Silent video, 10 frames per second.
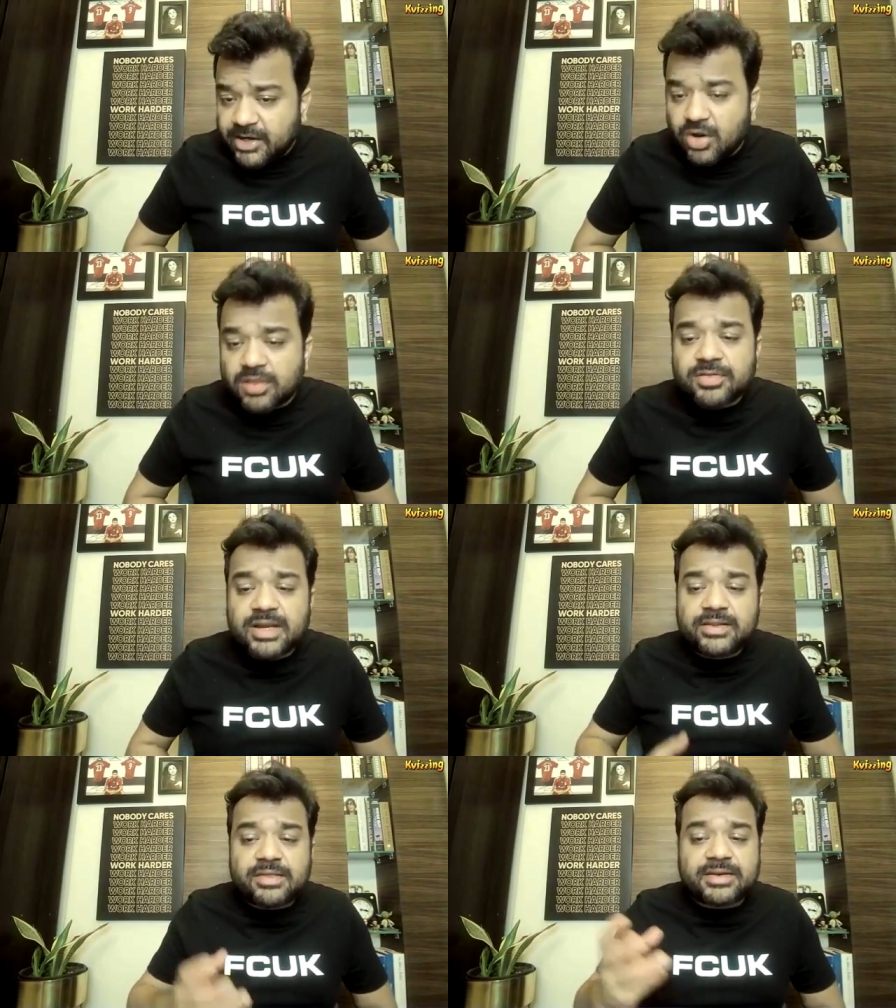It also
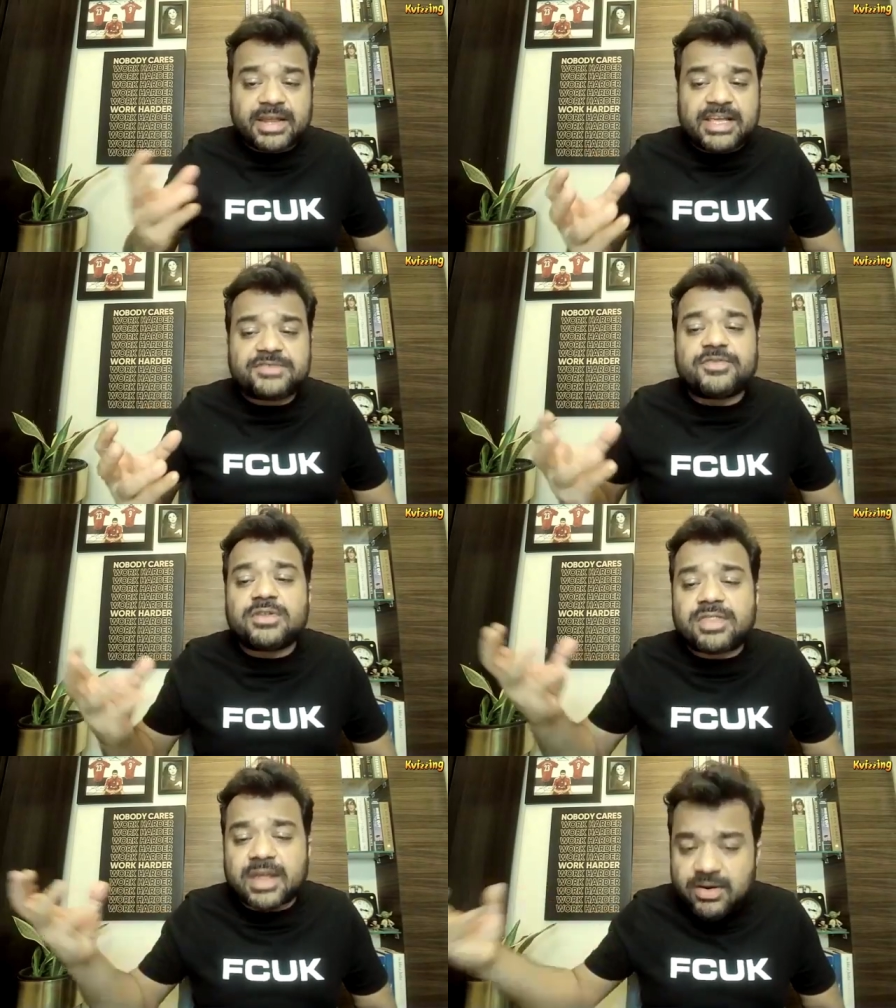set the stage for
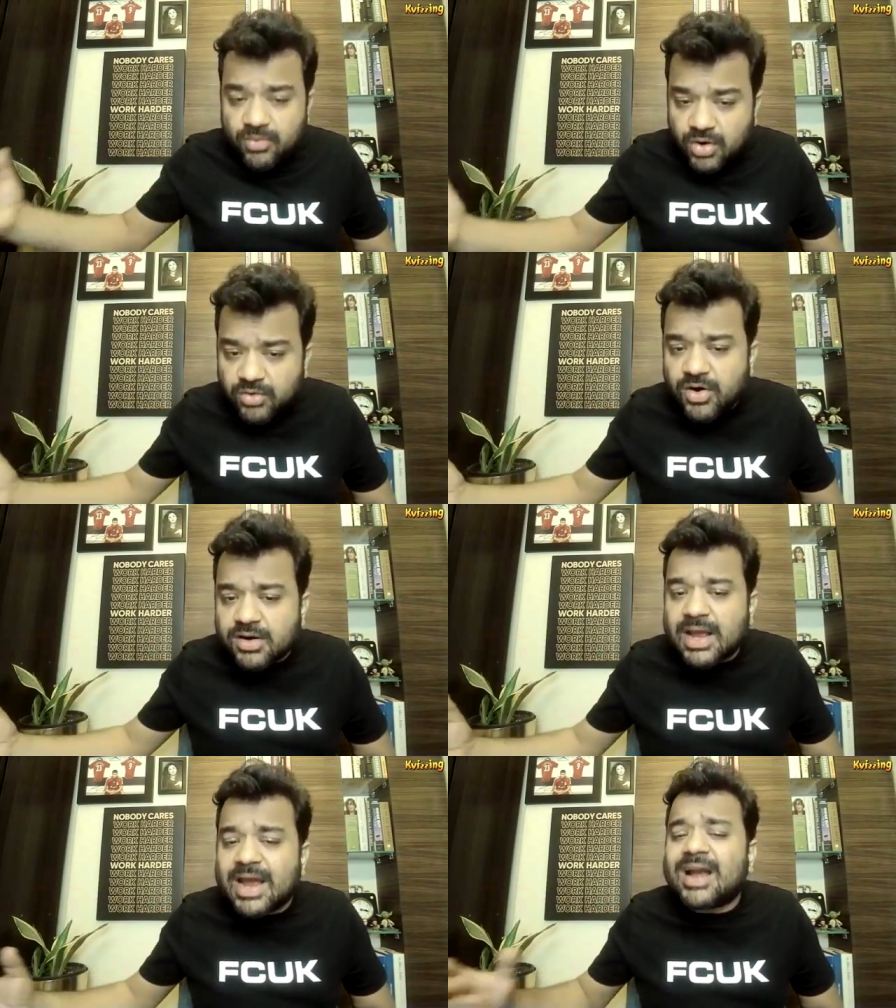the Second World
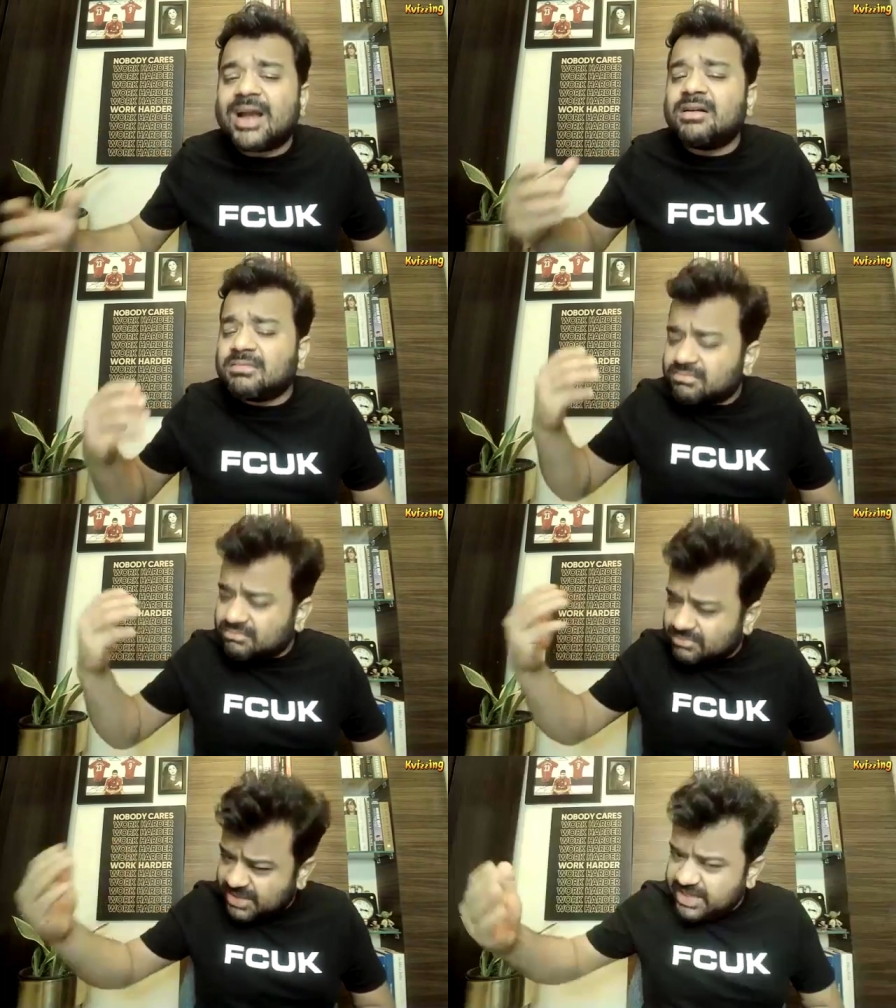War and
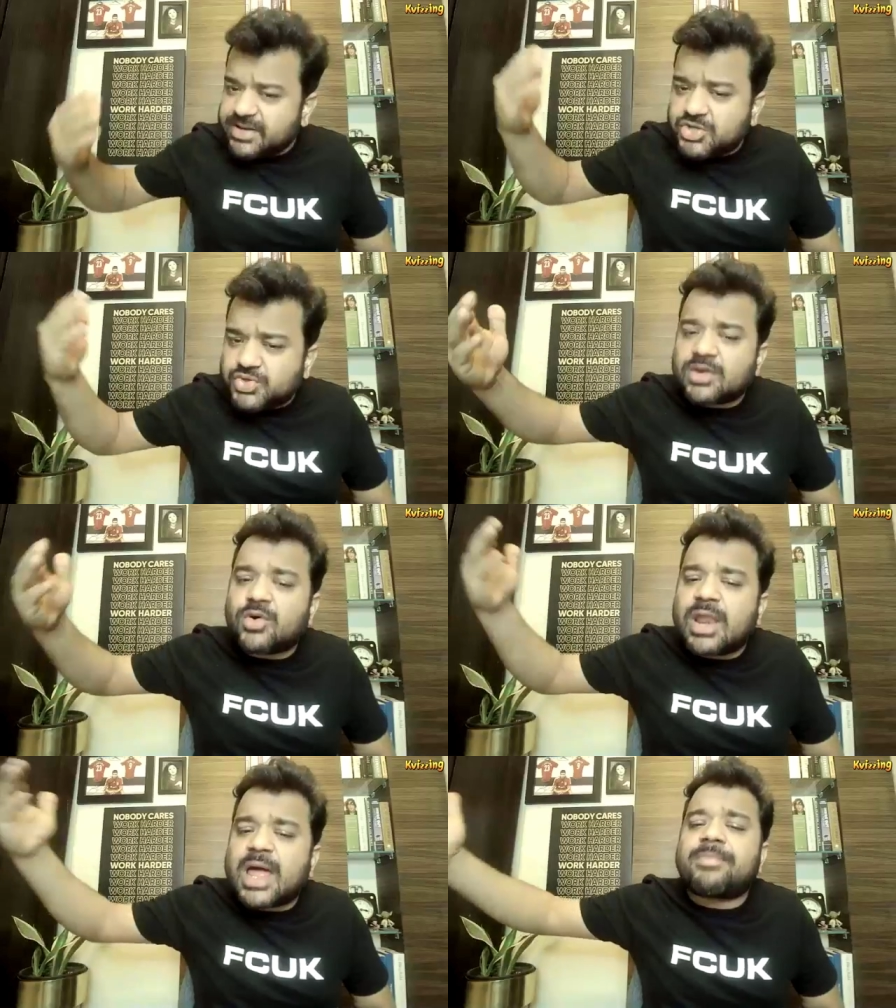the eventual
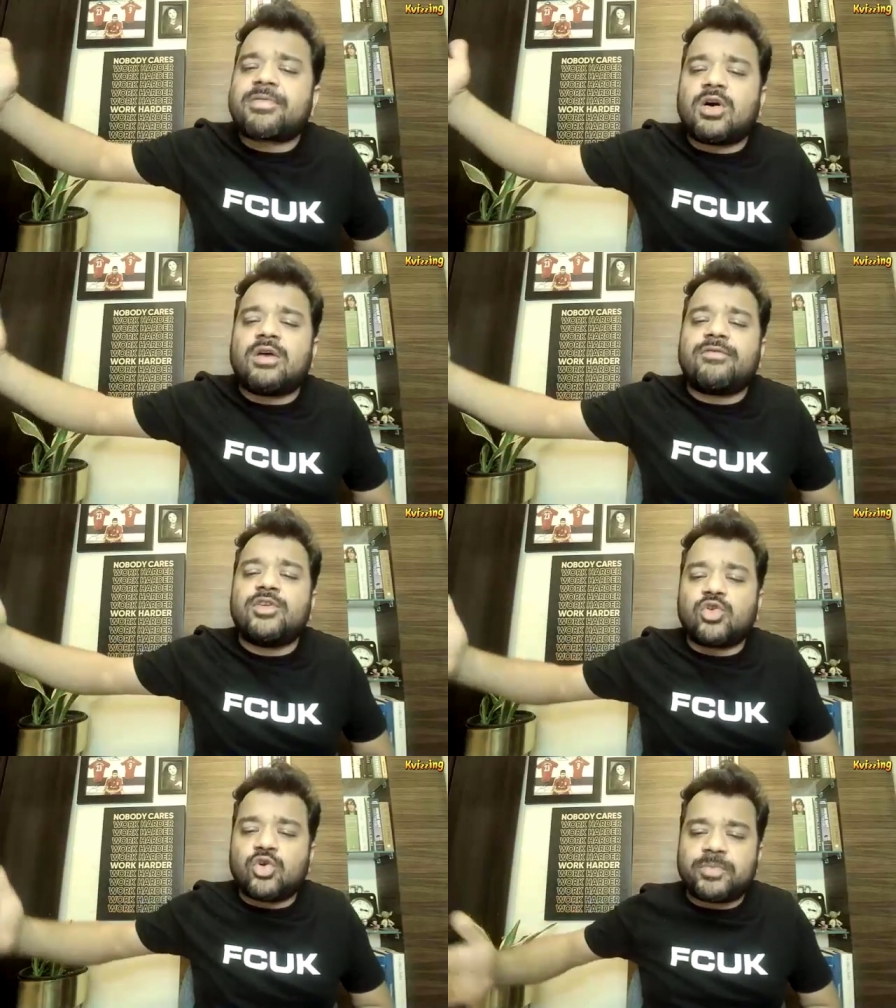collapse of
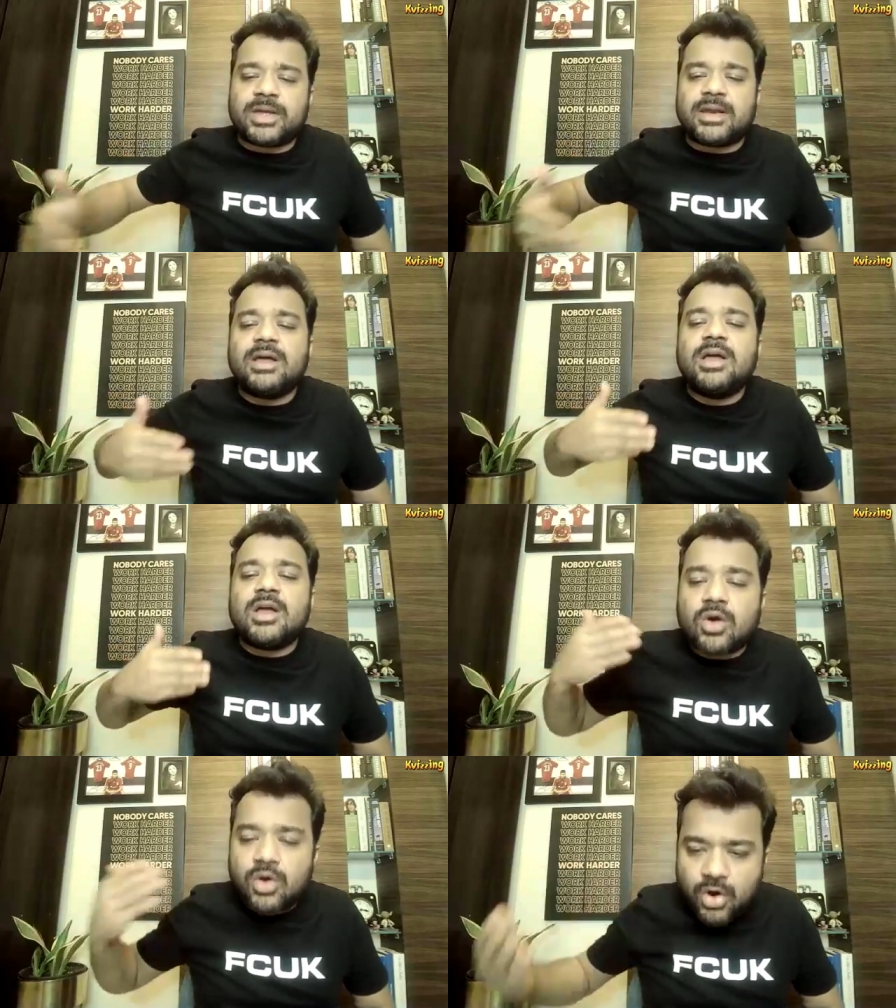European
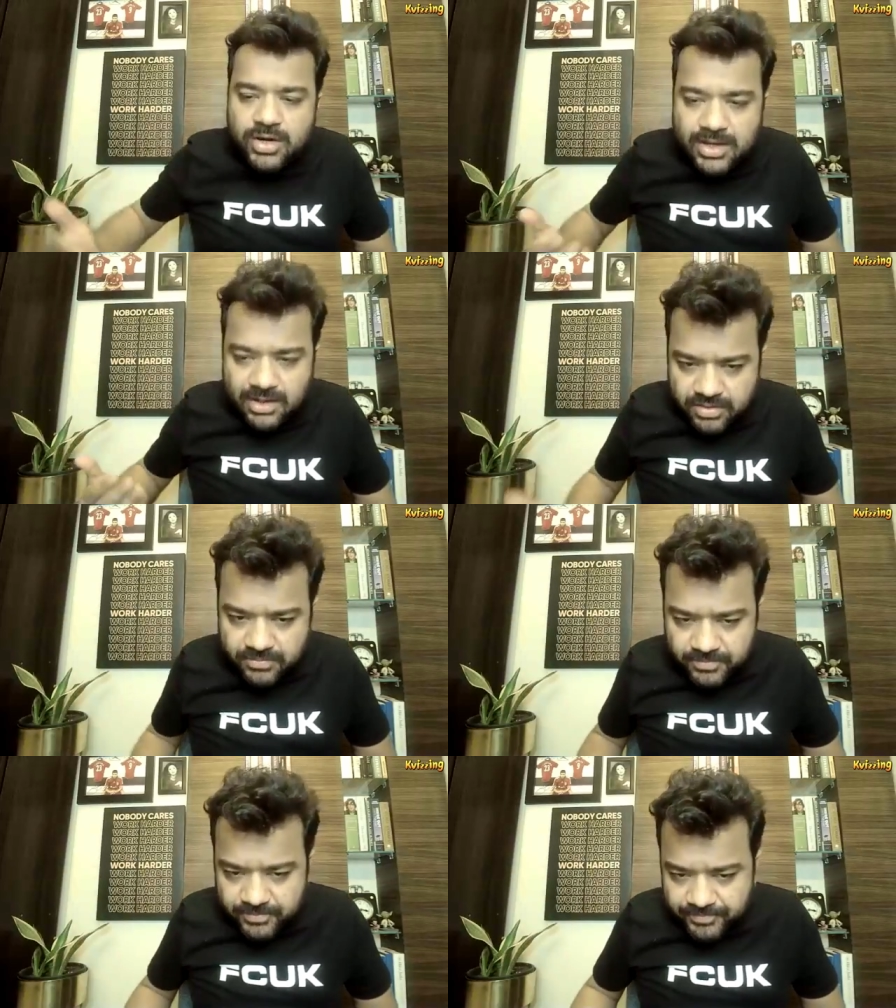colonialism.